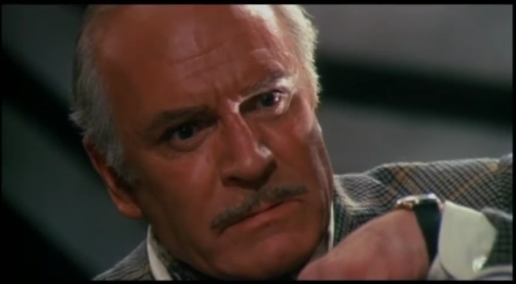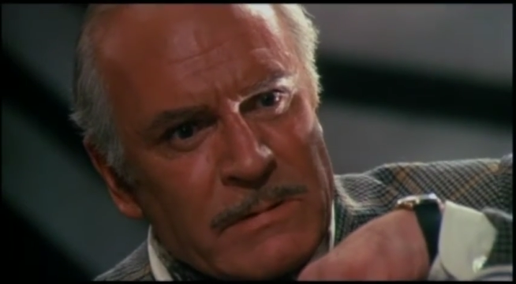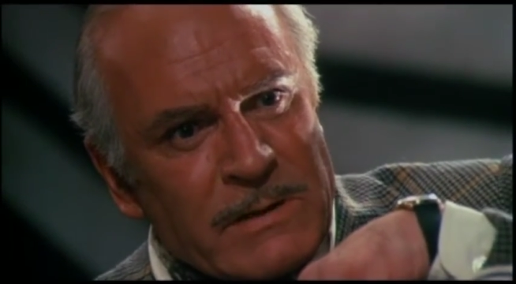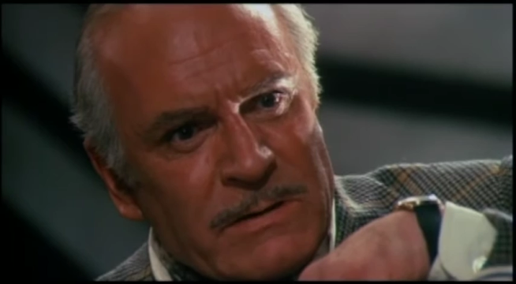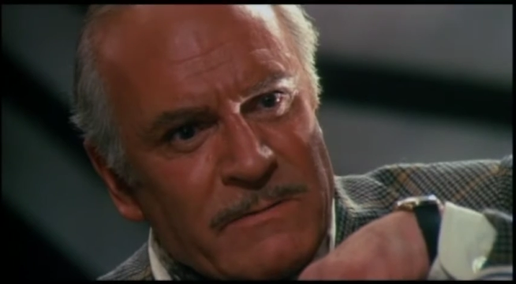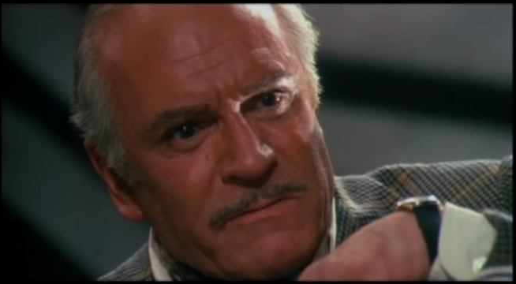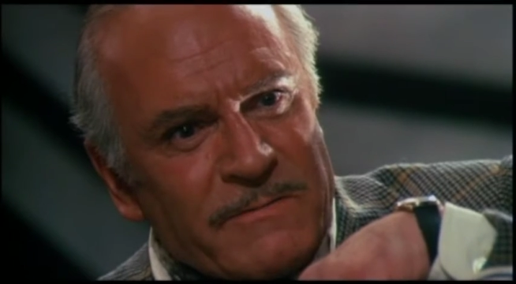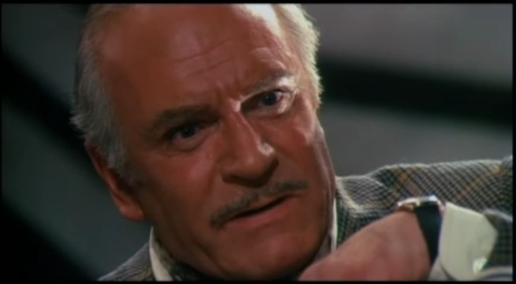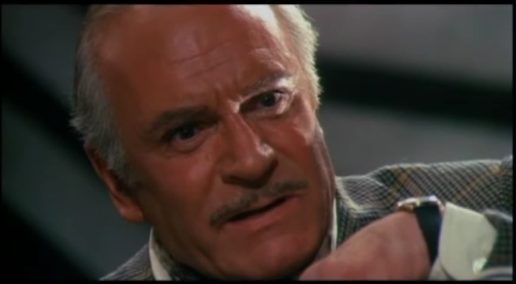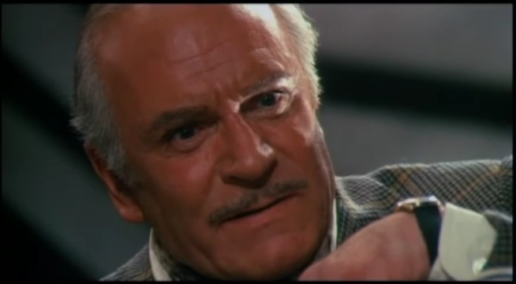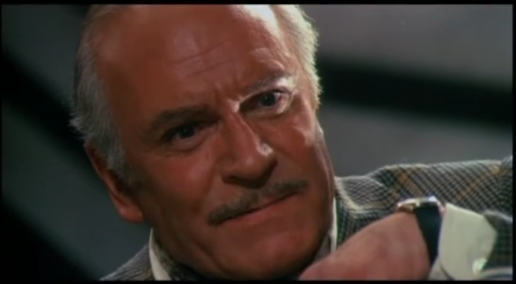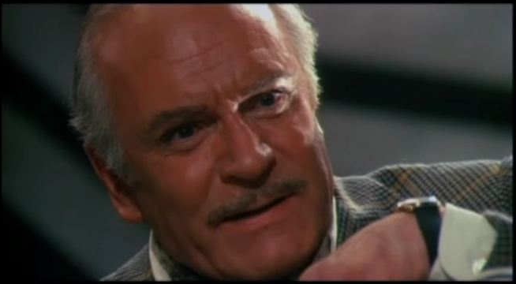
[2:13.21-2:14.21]
Did you
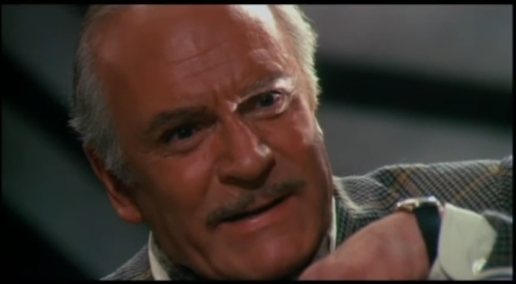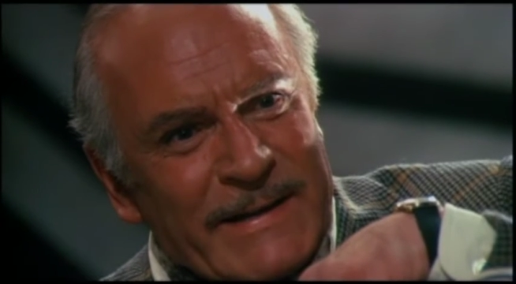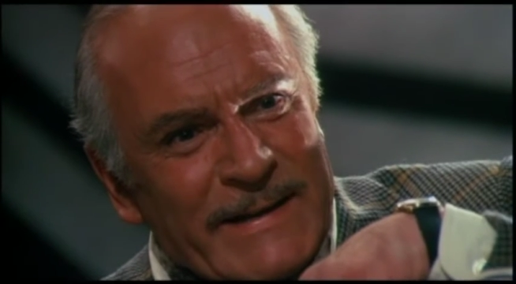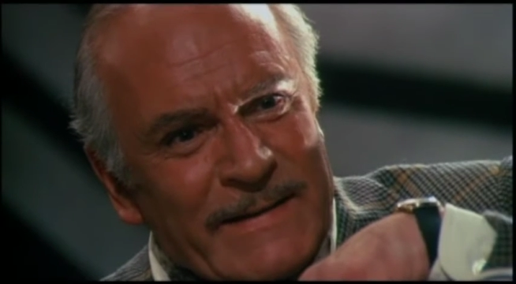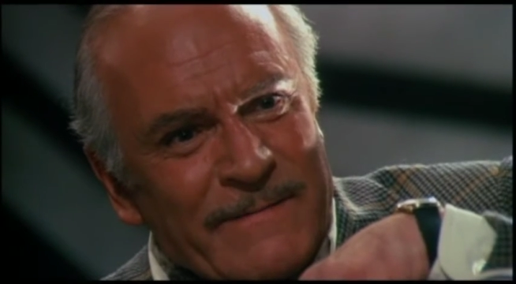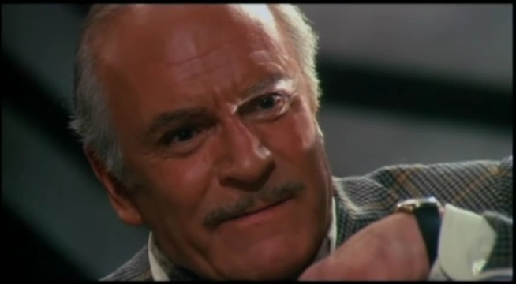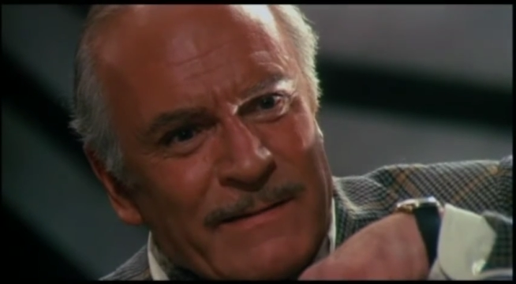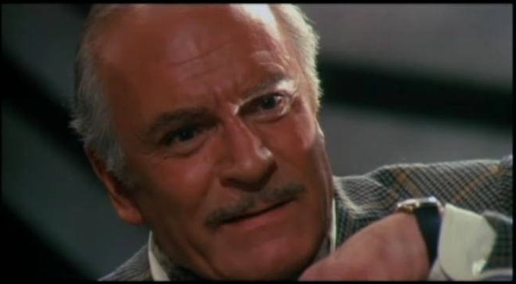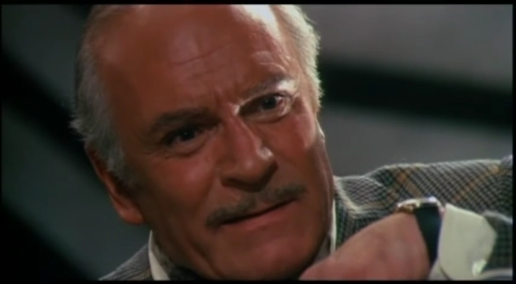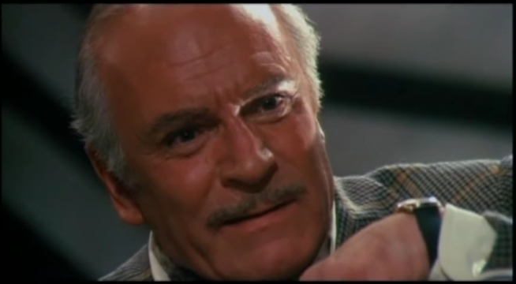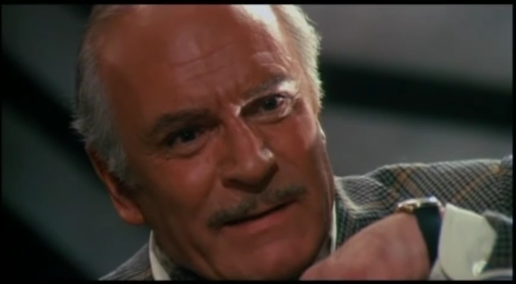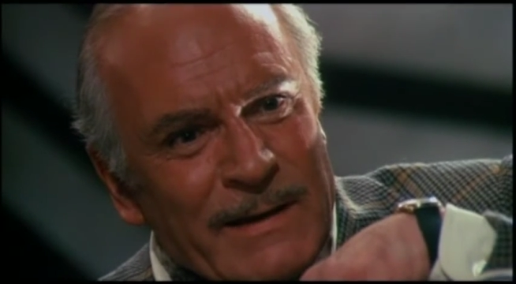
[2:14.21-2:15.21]
really believe
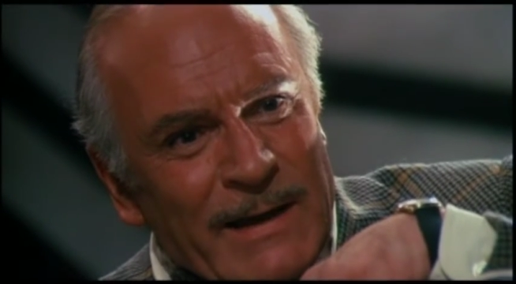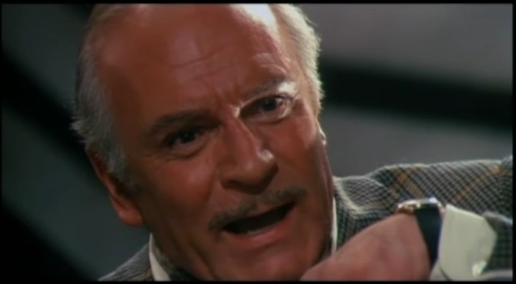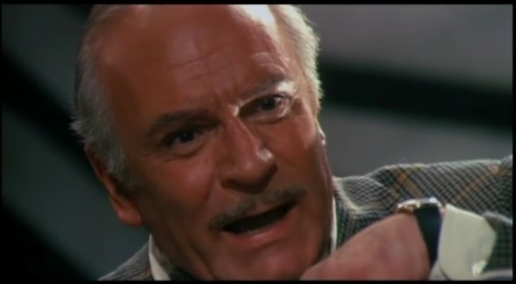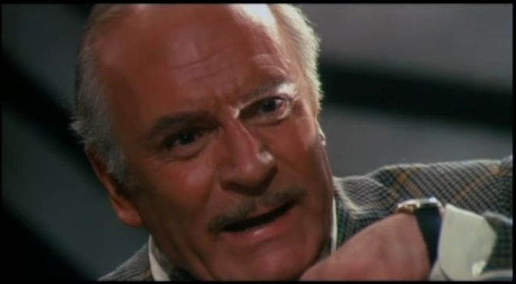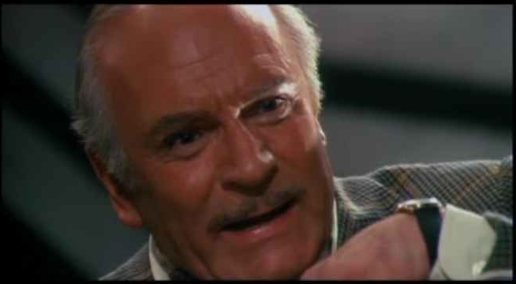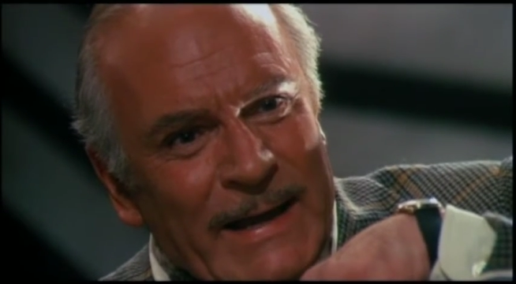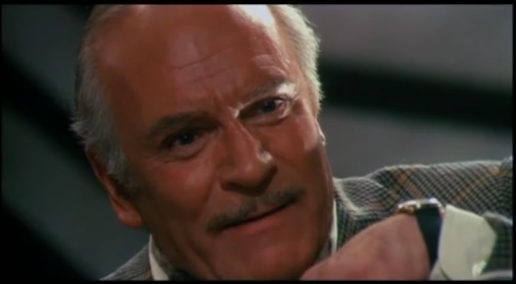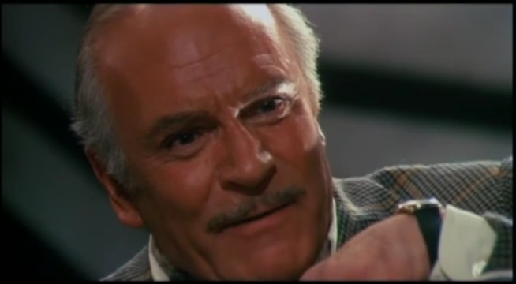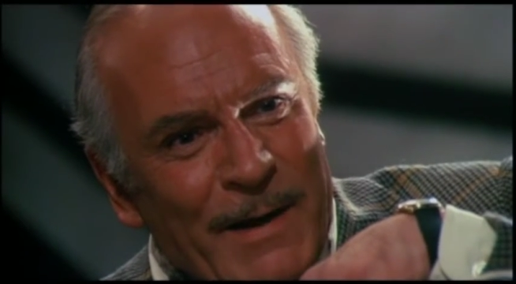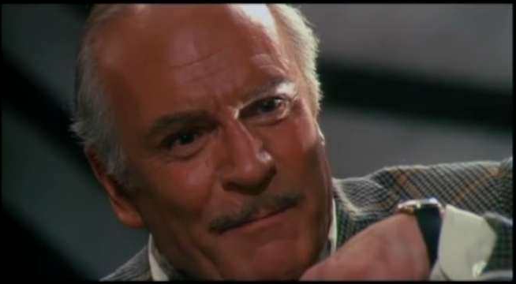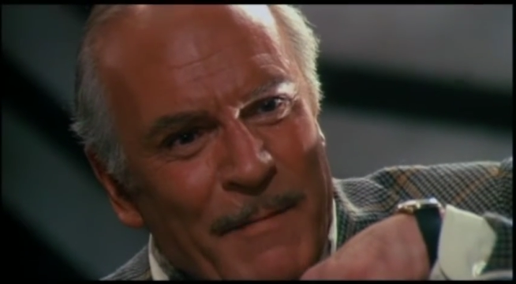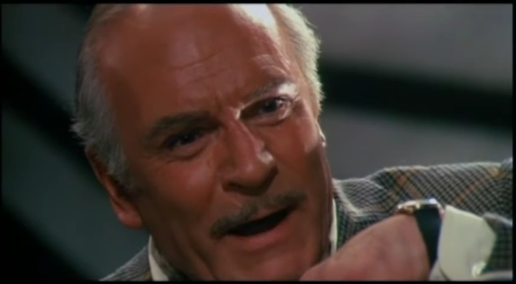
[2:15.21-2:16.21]
I'd
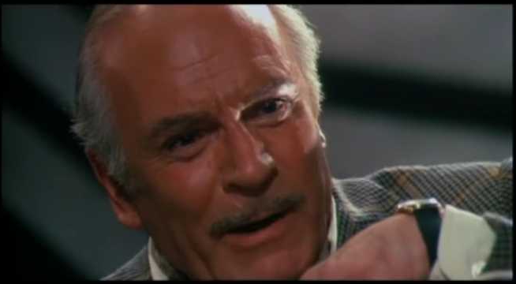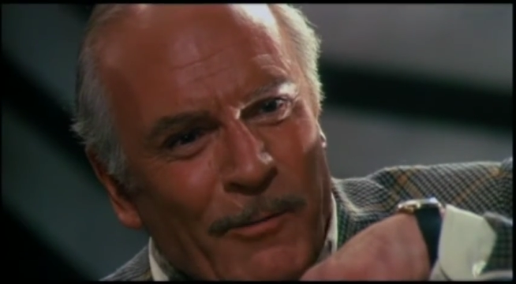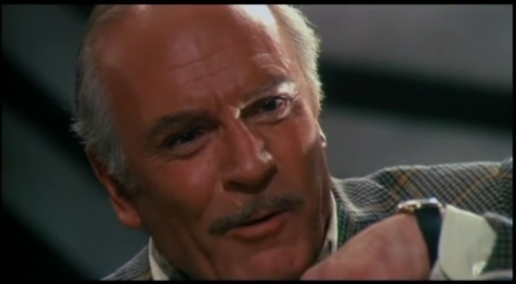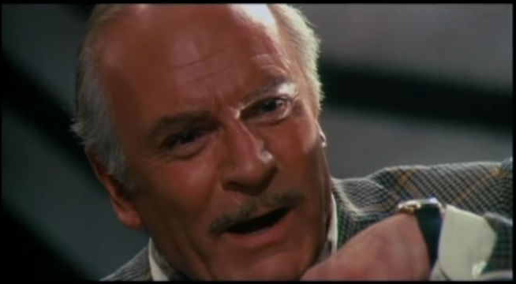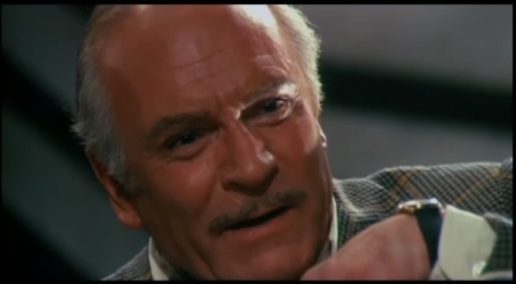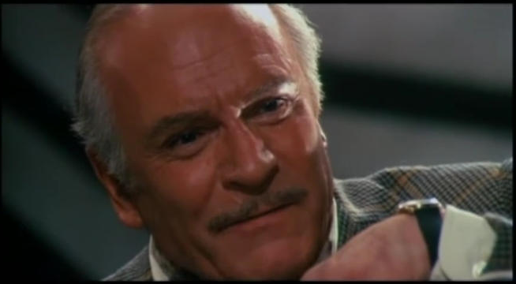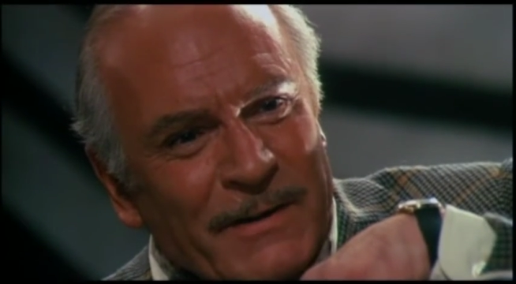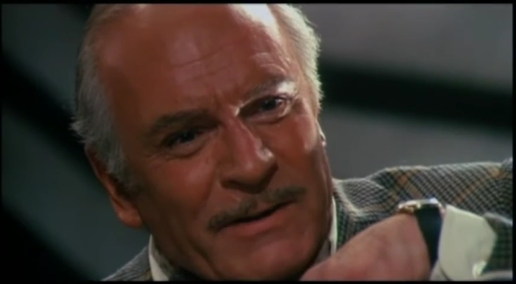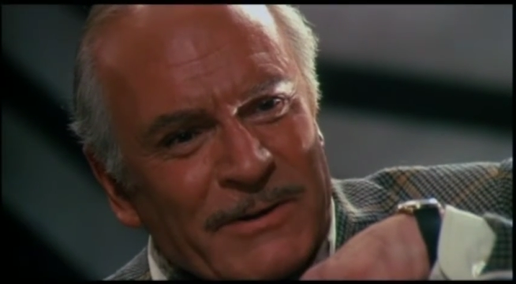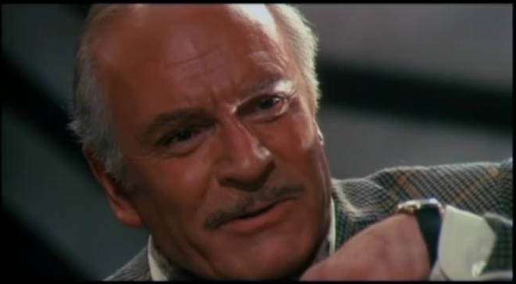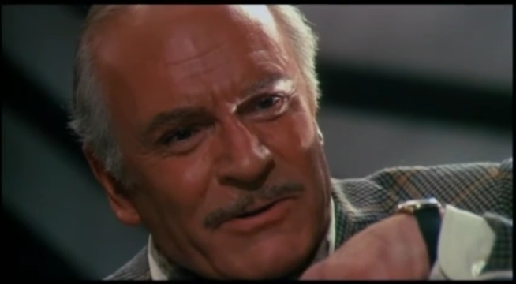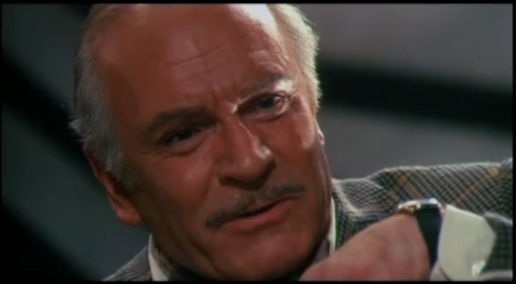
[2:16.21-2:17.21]
give up my wife
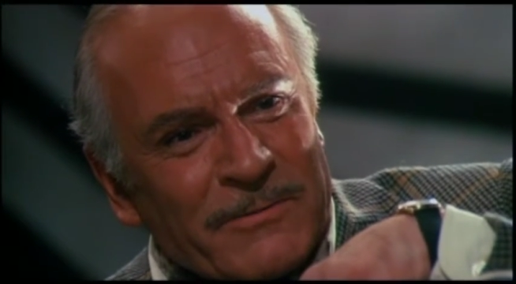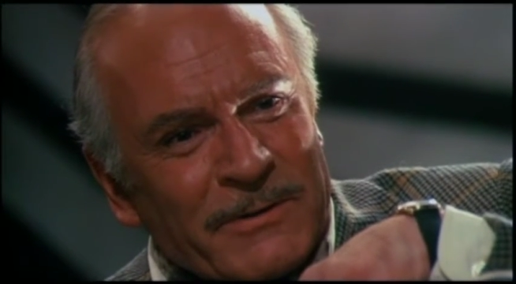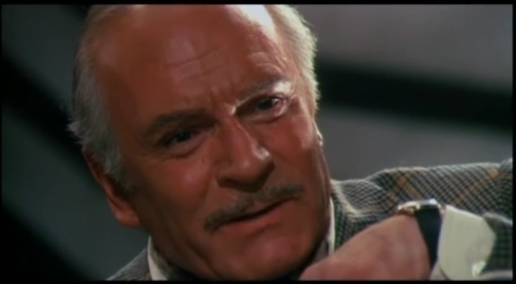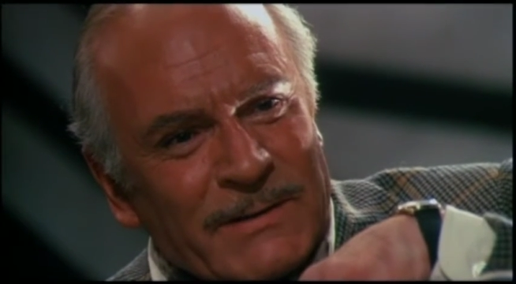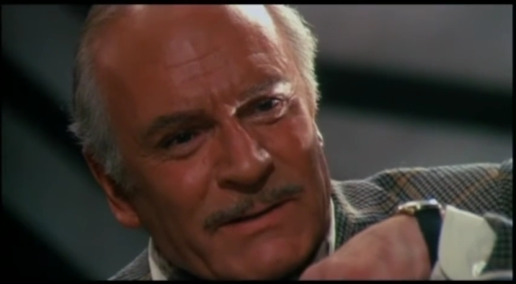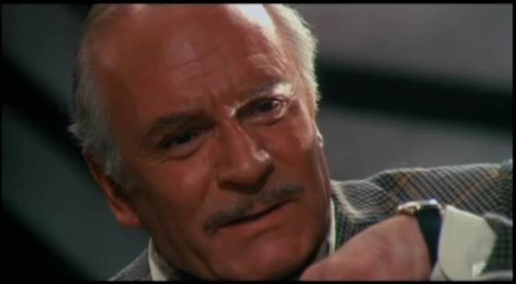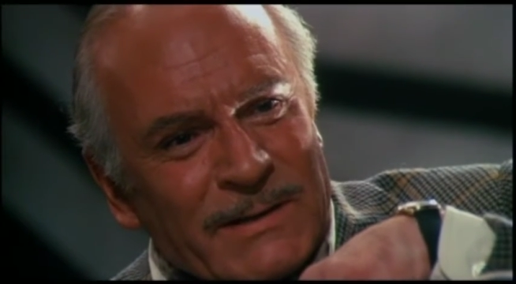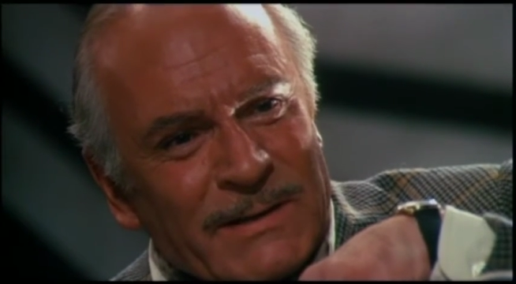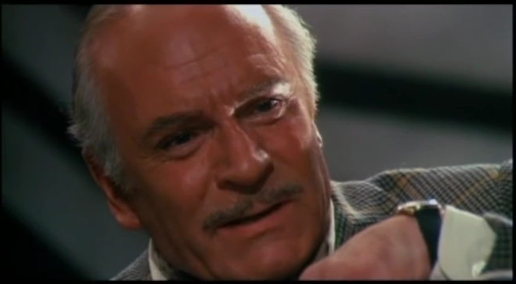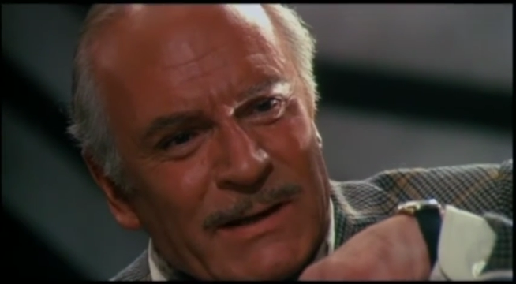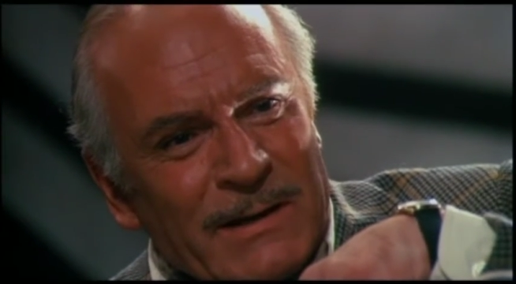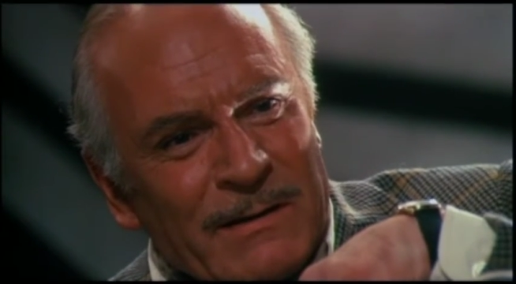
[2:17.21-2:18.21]
and jewelry to
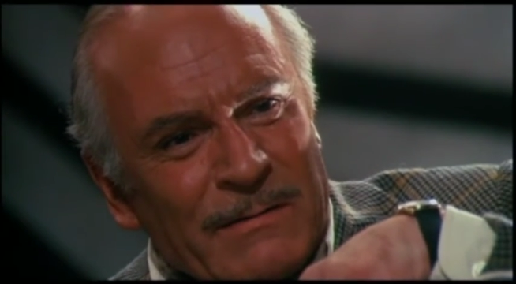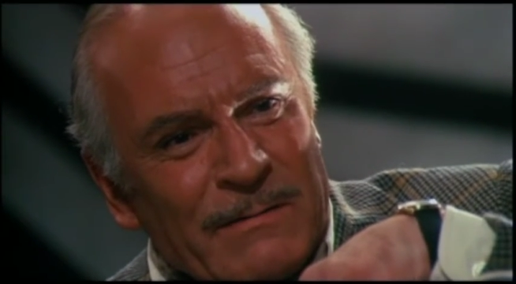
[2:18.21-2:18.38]
you?